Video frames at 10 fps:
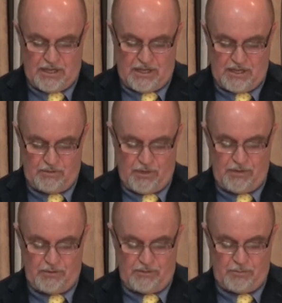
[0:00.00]
and we
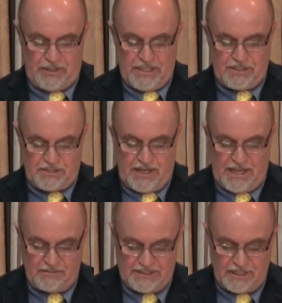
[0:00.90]
were pleased to
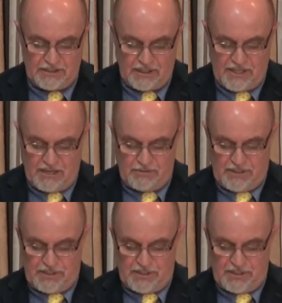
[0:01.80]
have Delta Cable